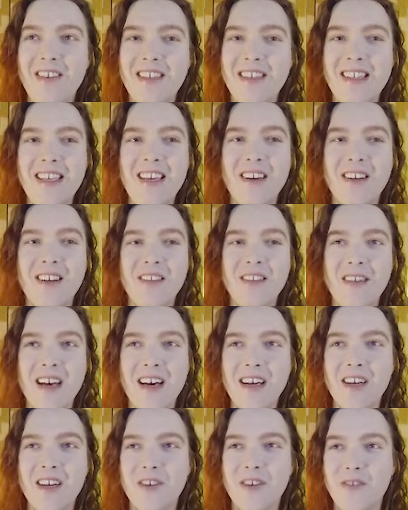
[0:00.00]
see all of
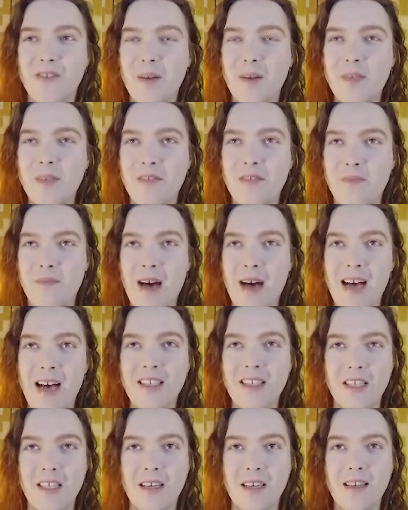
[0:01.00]
that corruptive
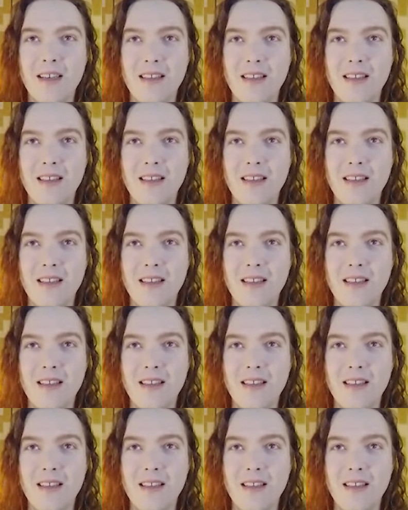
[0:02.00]
magic